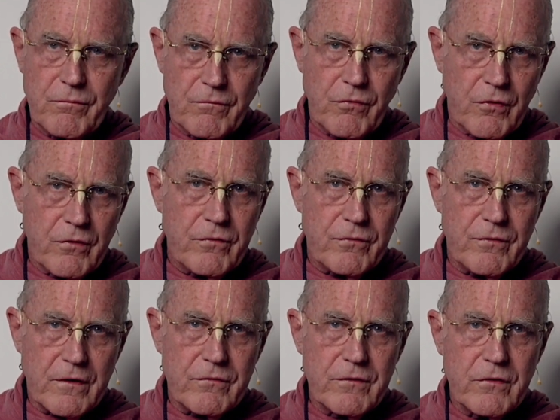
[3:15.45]
verse
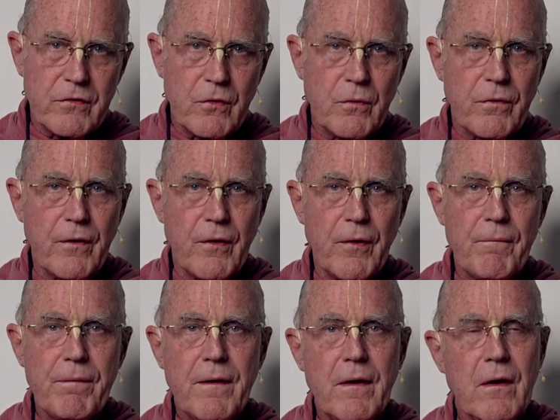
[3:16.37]
62 there,
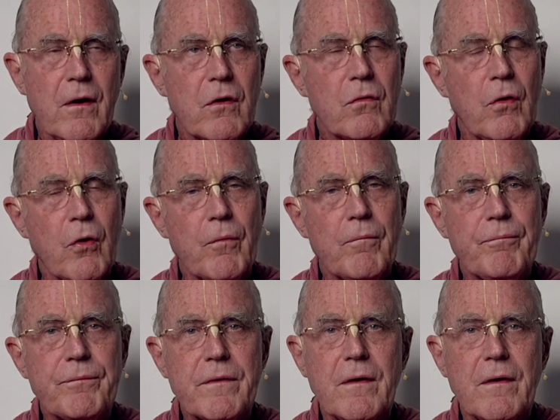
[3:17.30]
quote,